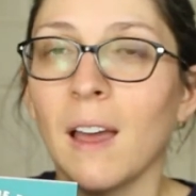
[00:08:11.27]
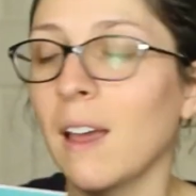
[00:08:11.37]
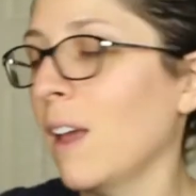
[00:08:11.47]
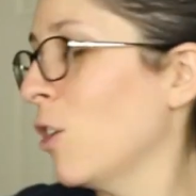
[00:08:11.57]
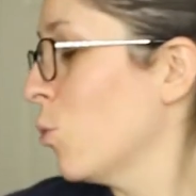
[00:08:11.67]

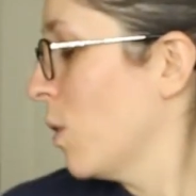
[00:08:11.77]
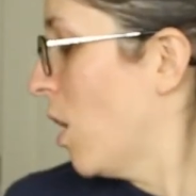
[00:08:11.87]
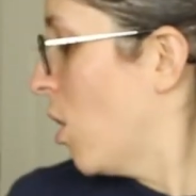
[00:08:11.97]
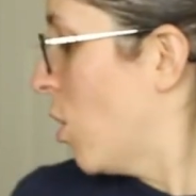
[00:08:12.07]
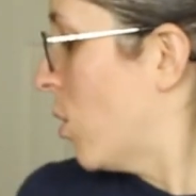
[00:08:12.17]
And we
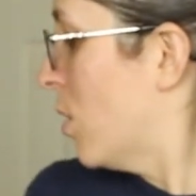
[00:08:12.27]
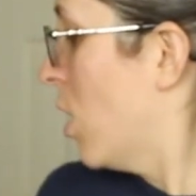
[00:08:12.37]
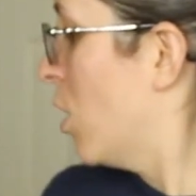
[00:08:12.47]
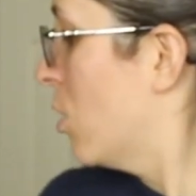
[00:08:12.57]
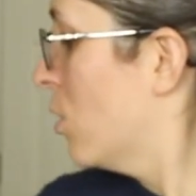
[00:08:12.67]
are
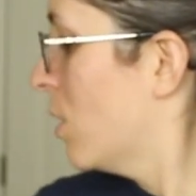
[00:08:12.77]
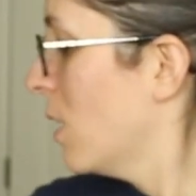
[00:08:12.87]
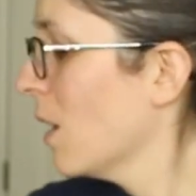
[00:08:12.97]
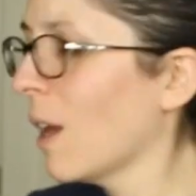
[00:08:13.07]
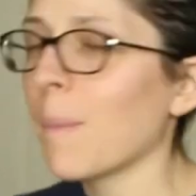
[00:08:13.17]

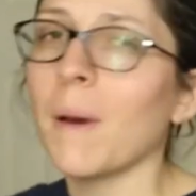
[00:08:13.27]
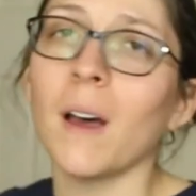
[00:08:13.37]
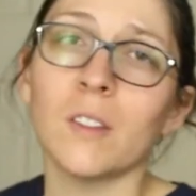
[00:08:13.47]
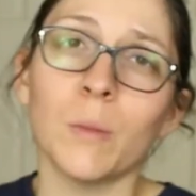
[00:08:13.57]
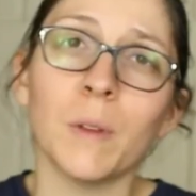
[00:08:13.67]
looking at
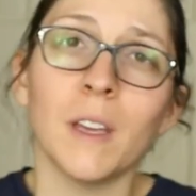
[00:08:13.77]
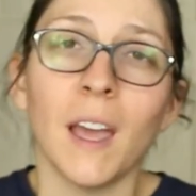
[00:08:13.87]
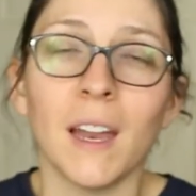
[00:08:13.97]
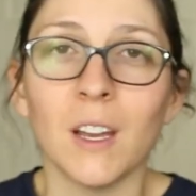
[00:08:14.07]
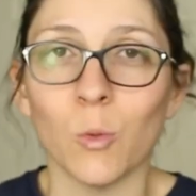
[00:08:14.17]
possibly
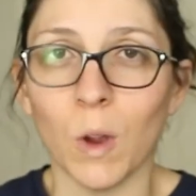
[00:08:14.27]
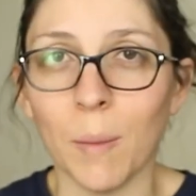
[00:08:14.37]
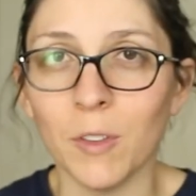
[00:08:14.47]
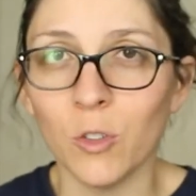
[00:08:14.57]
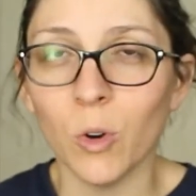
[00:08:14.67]
adding
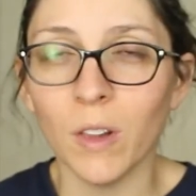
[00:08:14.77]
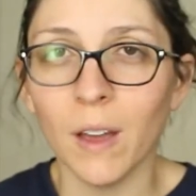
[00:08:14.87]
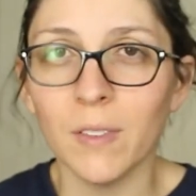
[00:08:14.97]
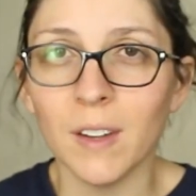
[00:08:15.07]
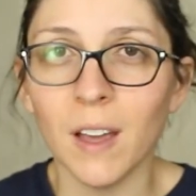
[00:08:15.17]
rabbits to our
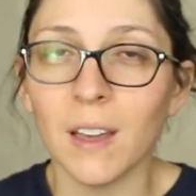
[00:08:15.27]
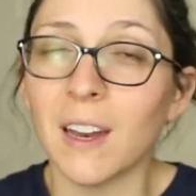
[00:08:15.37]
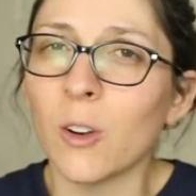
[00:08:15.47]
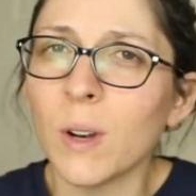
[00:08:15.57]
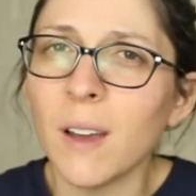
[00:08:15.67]
livestock, and
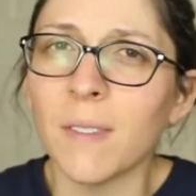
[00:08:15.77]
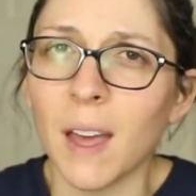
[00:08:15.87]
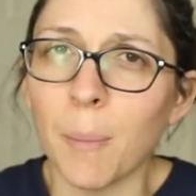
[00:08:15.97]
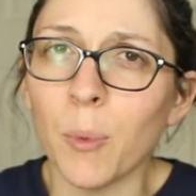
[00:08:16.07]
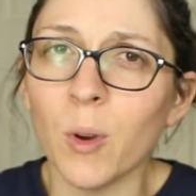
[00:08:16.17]
I don't have
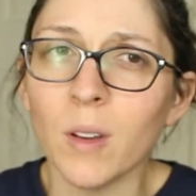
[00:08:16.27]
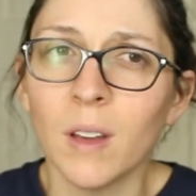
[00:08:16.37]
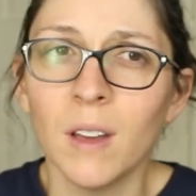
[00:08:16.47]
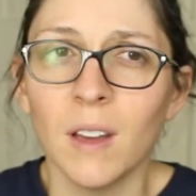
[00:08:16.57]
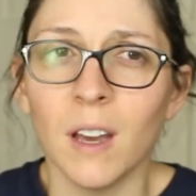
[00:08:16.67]
that book.
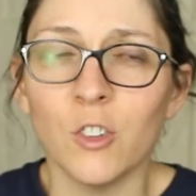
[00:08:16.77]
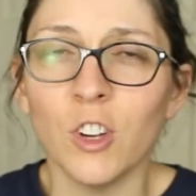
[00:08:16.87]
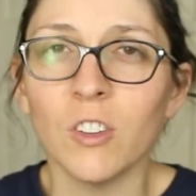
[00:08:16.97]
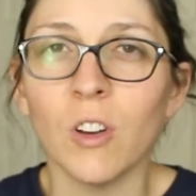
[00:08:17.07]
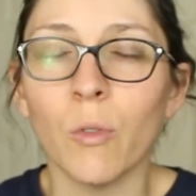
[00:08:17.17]
I
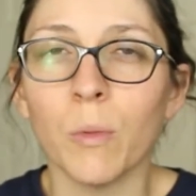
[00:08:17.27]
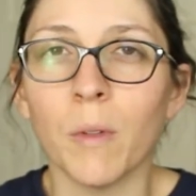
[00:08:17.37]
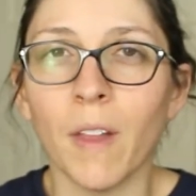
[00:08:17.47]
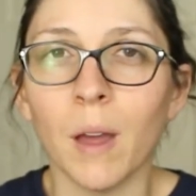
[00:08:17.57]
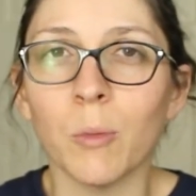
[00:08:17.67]
checked it out from
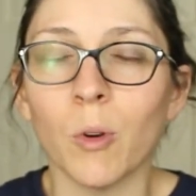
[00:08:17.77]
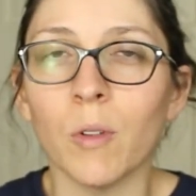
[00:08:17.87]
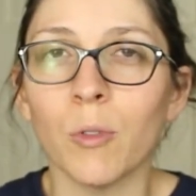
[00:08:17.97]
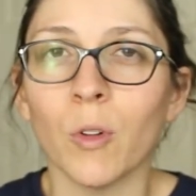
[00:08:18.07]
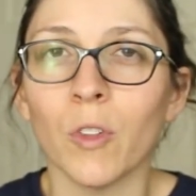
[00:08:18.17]
the
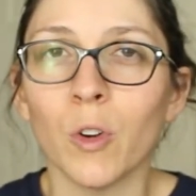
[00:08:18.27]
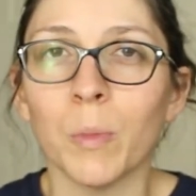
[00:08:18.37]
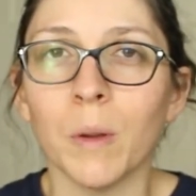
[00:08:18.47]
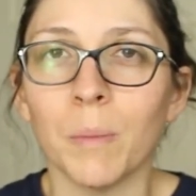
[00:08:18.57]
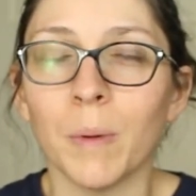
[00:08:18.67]
library for a little
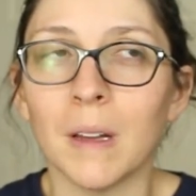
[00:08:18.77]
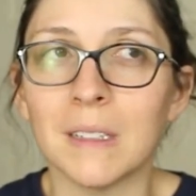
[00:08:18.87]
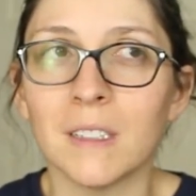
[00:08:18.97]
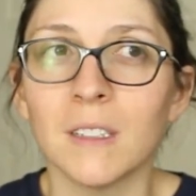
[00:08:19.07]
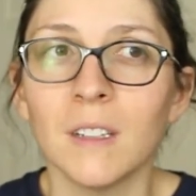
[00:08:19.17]
bit,
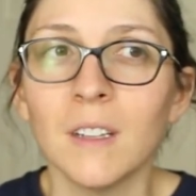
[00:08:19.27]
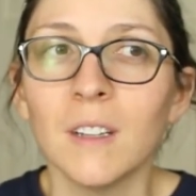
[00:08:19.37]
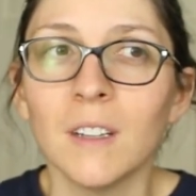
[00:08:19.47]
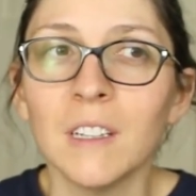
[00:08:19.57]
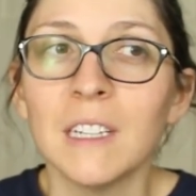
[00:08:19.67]
but
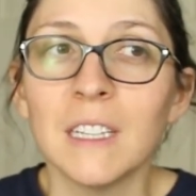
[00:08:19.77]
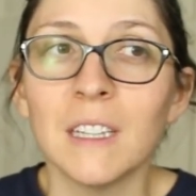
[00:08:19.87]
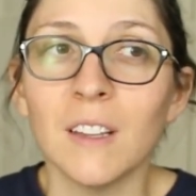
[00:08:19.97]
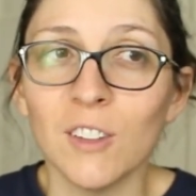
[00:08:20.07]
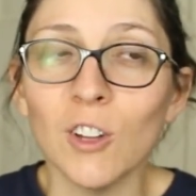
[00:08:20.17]

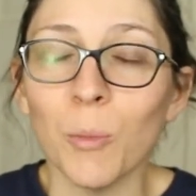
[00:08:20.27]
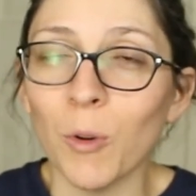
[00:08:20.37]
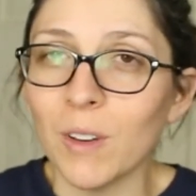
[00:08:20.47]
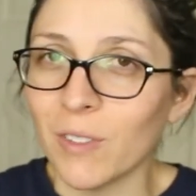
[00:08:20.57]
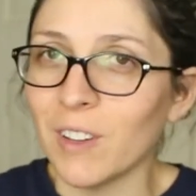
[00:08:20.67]
that's still a
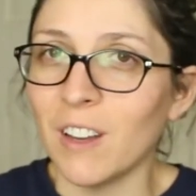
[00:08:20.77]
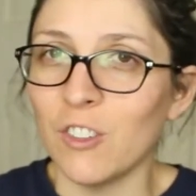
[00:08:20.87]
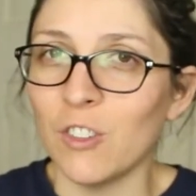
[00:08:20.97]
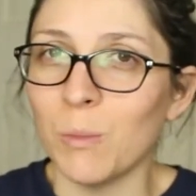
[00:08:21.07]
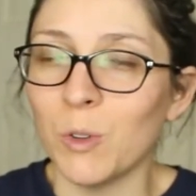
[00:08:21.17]
point of
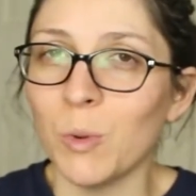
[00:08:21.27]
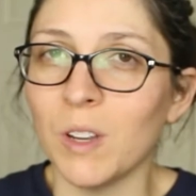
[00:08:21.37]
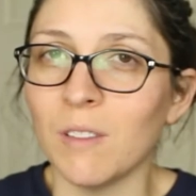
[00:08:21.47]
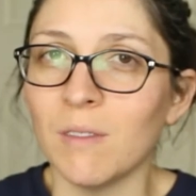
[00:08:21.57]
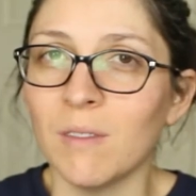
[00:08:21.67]
contention
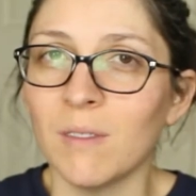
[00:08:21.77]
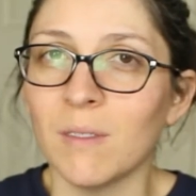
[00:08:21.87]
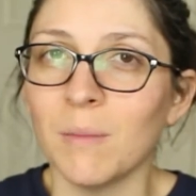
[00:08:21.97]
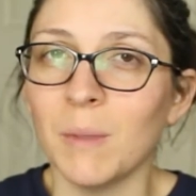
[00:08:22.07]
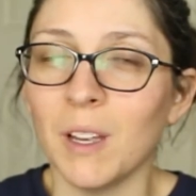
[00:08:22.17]
between
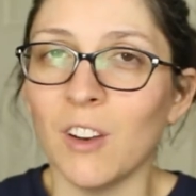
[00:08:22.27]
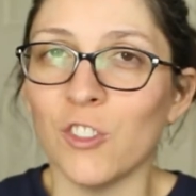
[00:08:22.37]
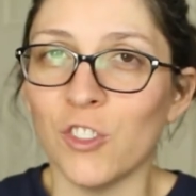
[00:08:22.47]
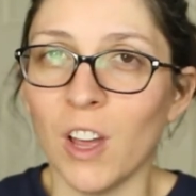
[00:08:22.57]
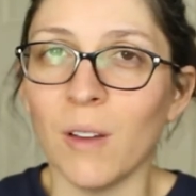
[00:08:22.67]
me and
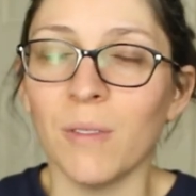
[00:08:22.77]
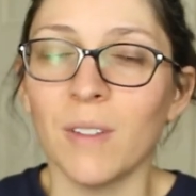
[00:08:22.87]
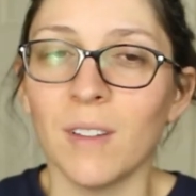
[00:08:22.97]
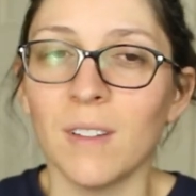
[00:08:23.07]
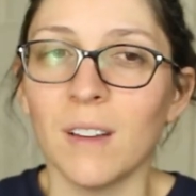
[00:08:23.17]
Jeff
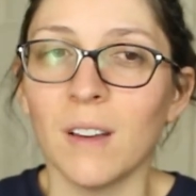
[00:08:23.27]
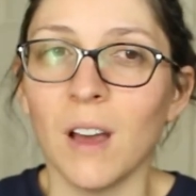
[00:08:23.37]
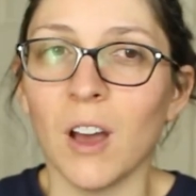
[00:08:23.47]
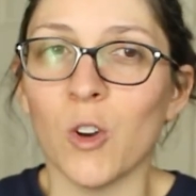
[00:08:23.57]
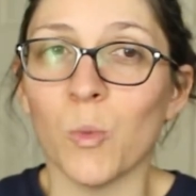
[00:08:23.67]

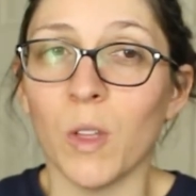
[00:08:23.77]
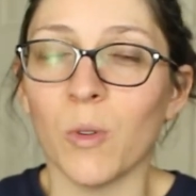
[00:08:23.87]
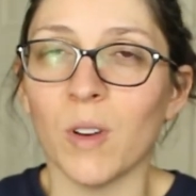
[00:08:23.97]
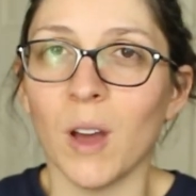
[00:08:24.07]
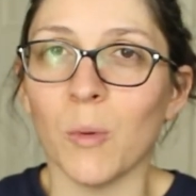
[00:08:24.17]
on
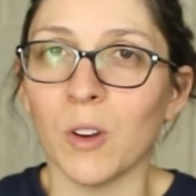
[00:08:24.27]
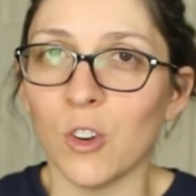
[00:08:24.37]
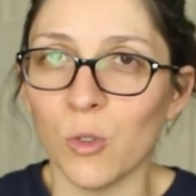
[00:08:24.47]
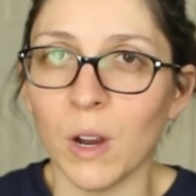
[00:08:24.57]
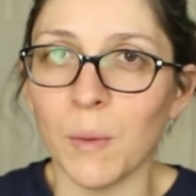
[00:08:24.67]
whether or not we're going
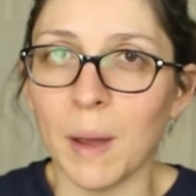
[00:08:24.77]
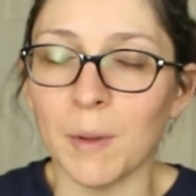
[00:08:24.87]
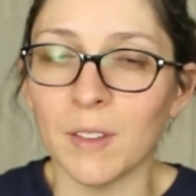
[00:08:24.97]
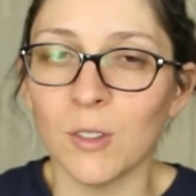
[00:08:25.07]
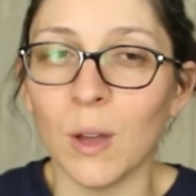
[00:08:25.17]
to try
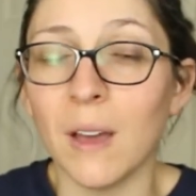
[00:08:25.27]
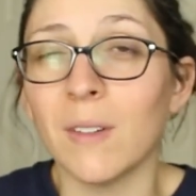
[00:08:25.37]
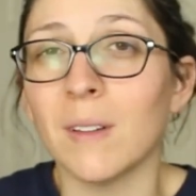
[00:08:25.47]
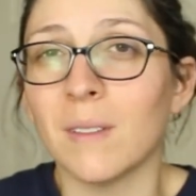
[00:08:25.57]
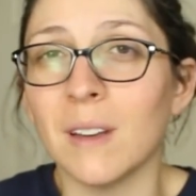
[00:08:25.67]
rabbits. So I
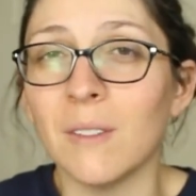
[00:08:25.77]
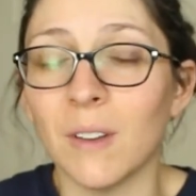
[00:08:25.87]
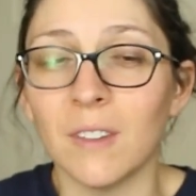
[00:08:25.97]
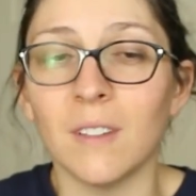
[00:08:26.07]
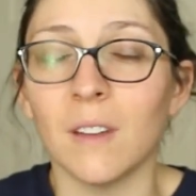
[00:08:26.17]
haven't
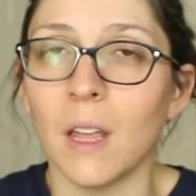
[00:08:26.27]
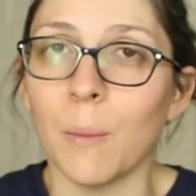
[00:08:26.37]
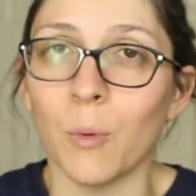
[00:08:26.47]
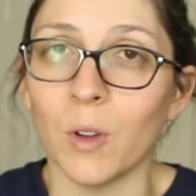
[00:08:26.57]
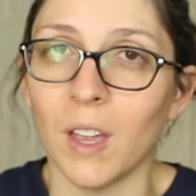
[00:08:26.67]
invested in
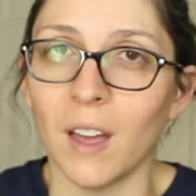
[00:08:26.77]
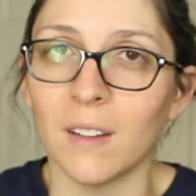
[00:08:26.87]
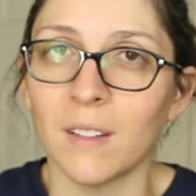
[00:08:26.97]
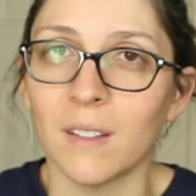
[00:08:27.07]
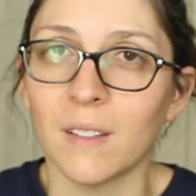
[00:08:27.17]
that book yet.